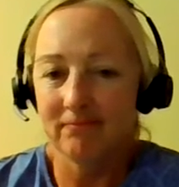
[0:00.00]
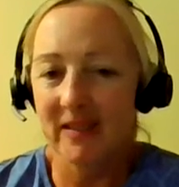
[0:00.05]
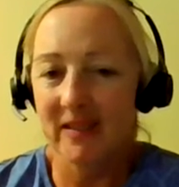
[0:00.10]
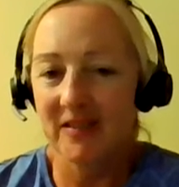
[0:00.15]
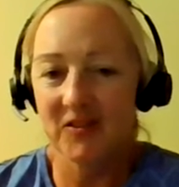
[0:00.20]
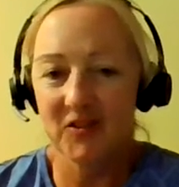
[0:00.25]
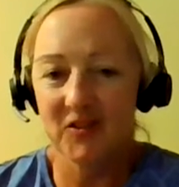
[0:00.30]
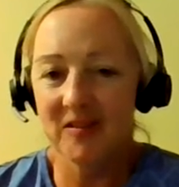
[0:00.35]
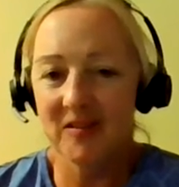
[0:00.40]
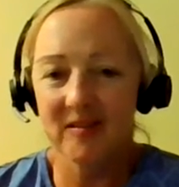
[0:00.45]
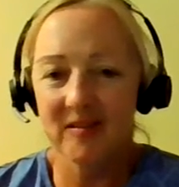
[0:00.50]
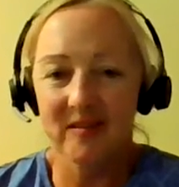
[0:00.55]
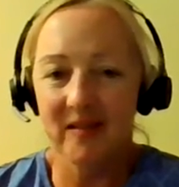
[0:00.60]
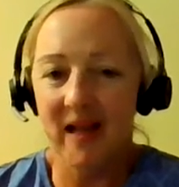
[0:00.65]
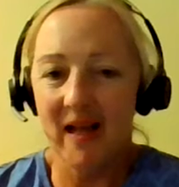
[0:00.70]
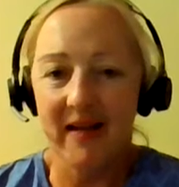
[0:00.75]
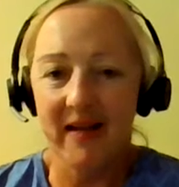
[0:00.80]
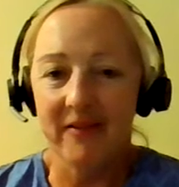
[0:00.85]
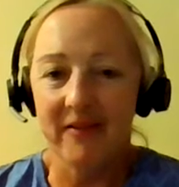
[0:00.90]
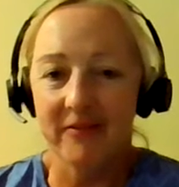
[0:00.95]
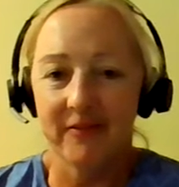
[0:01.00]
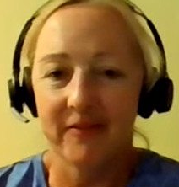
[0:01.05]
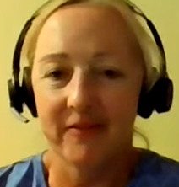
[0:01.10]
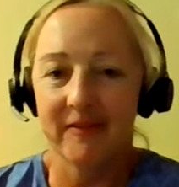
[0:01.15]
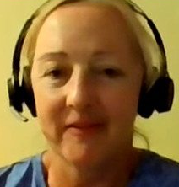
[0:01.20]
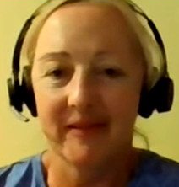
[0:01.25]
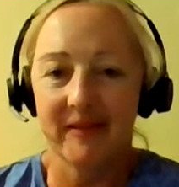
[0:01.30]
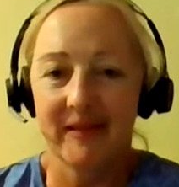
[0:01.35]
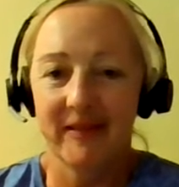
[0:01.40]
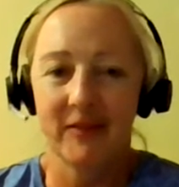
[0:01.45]
it's just life.
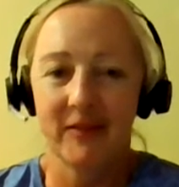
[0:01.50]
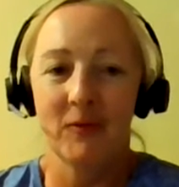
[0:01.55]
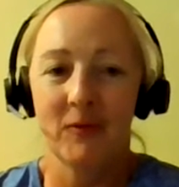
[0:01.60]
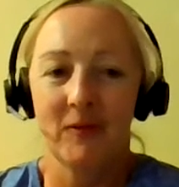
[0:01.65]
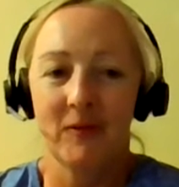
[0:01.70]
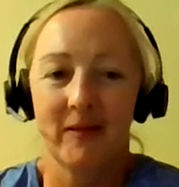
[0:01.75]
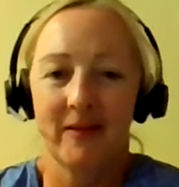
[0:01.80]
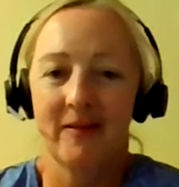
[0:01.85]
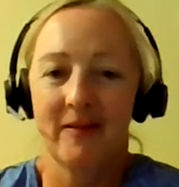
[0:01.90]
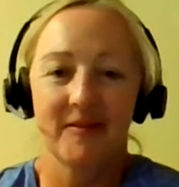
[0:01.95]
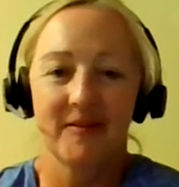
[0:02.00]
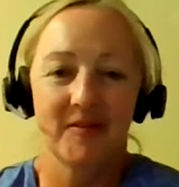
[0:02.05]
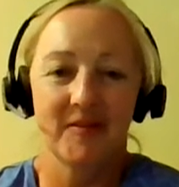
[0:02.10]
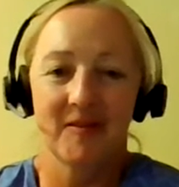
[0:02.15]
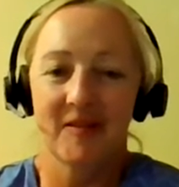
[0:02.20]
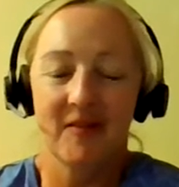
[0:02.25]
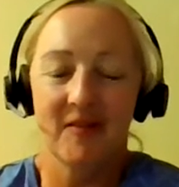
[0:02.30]
This stuff